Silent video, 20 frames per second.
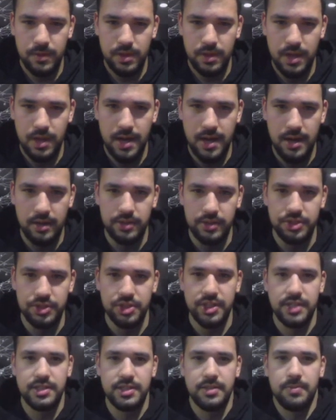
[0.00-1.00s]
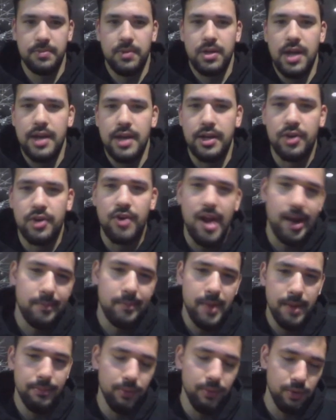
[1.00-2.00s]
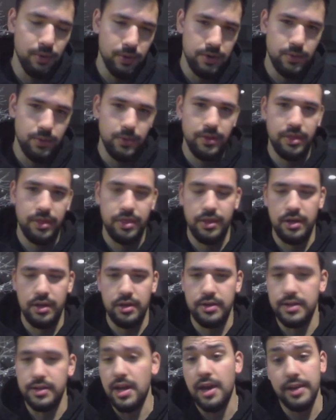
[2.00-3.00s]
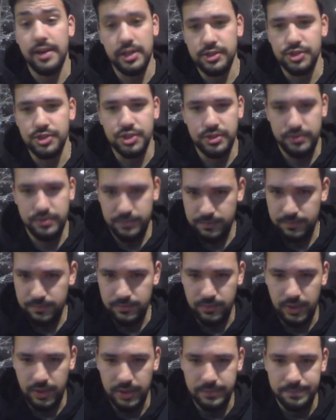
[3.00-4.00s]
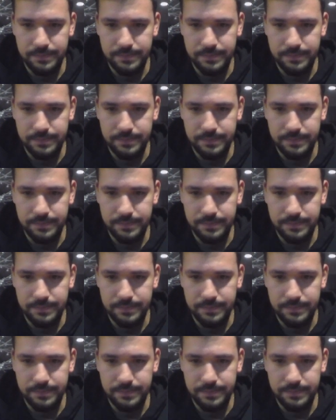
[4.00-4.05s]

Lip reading: And now he just has to kind of crack my board with non-engine, right?